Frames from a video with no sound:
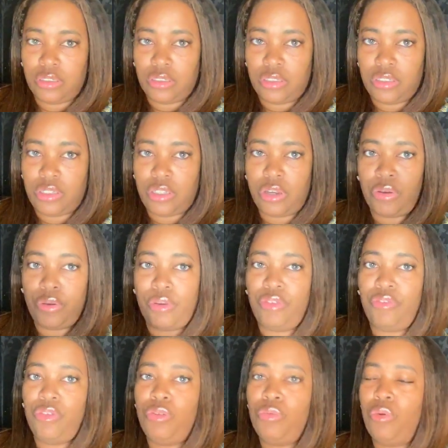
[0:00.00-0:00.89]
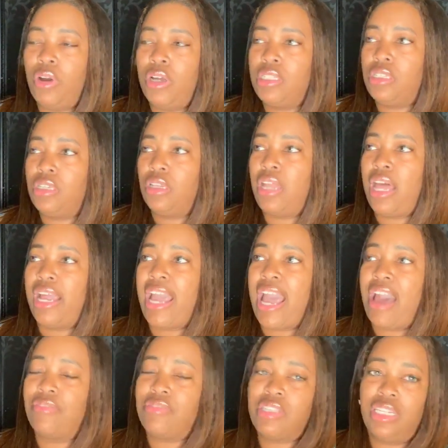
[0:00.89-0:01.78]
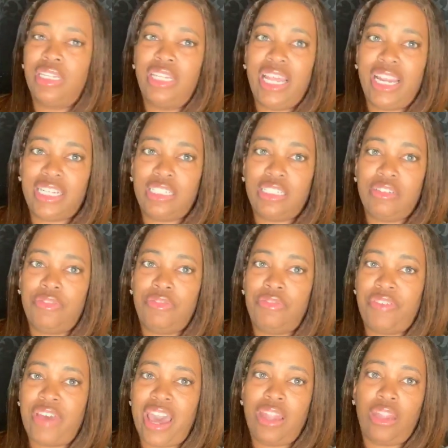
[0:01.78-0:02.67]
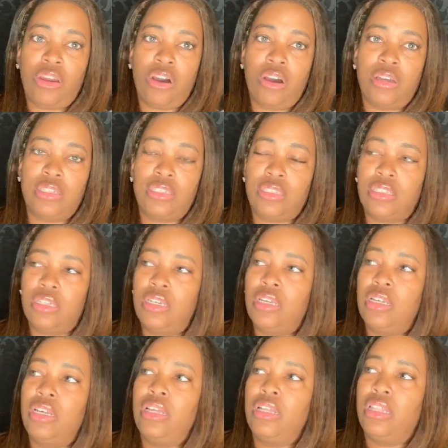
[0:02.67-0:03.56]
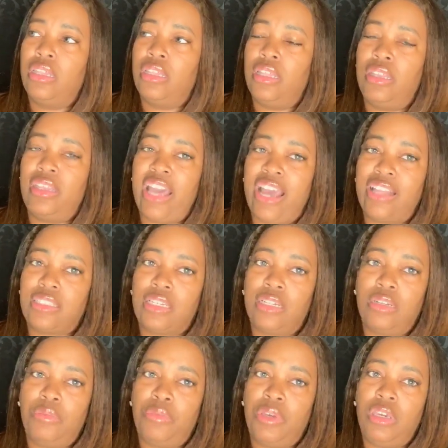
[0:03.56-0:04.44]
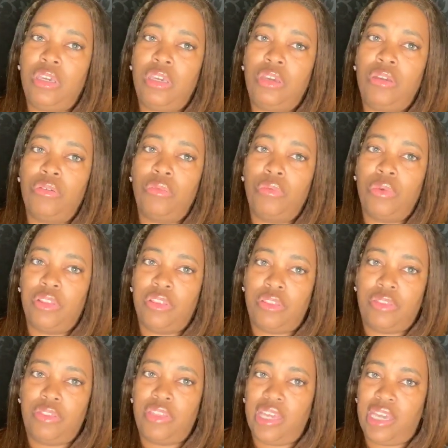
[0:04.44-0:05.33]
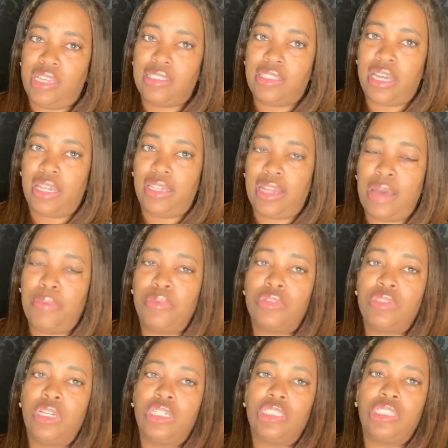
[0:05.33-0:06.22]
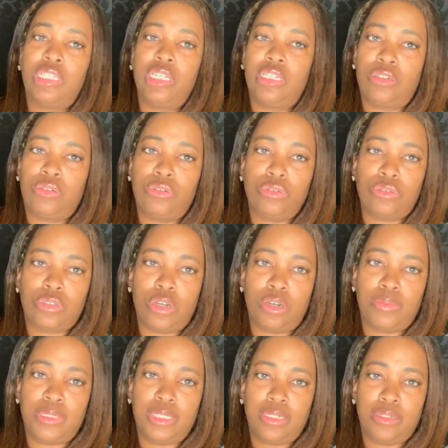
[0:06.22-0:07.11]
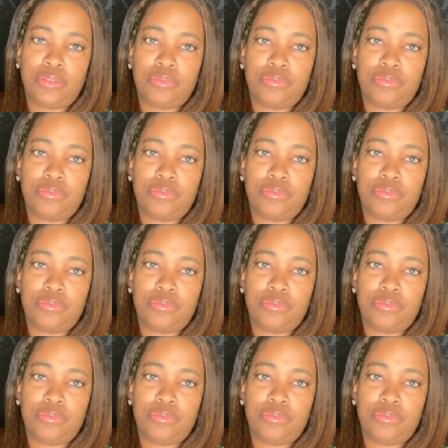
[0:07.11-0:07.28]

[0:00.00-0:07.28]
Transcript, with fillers: So if you want to like have selective fat loss, then that's going to be with things like liposuction and cool sculpting.